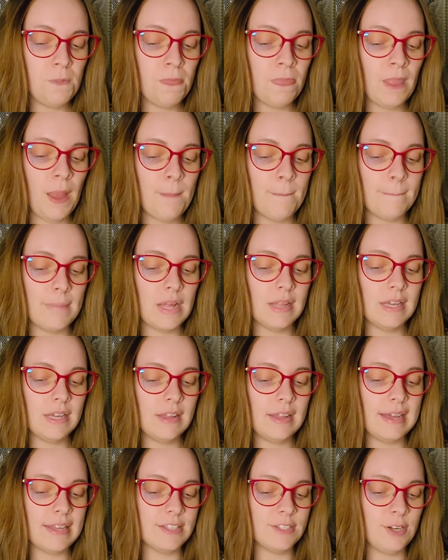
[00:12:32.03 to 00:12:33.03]
Meli
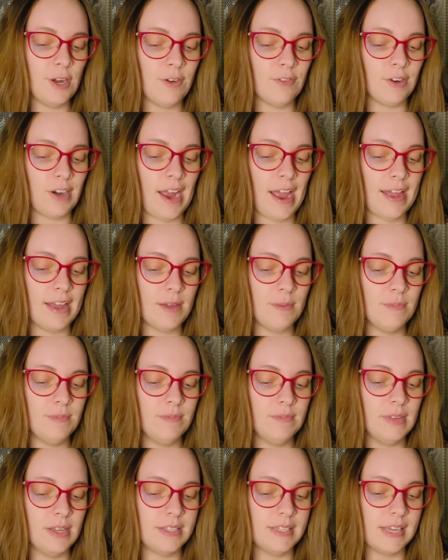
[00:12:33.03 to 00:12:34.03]
glanced over at him
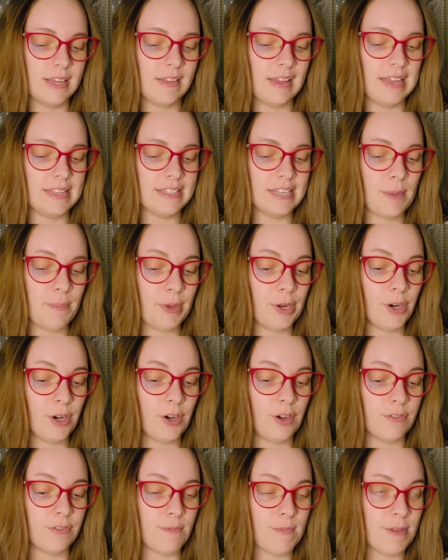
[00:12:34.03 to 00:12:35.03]
as he glanced up at
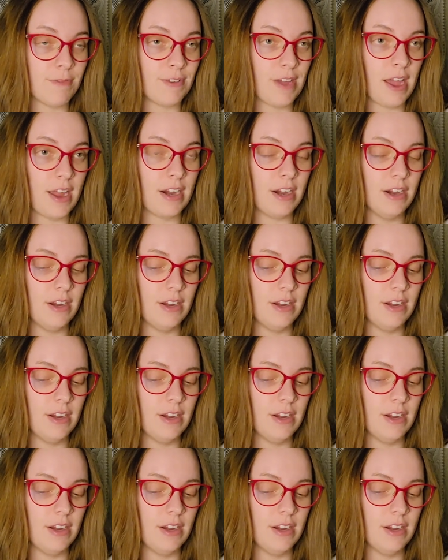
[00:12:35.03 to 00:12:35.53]
her from the fire.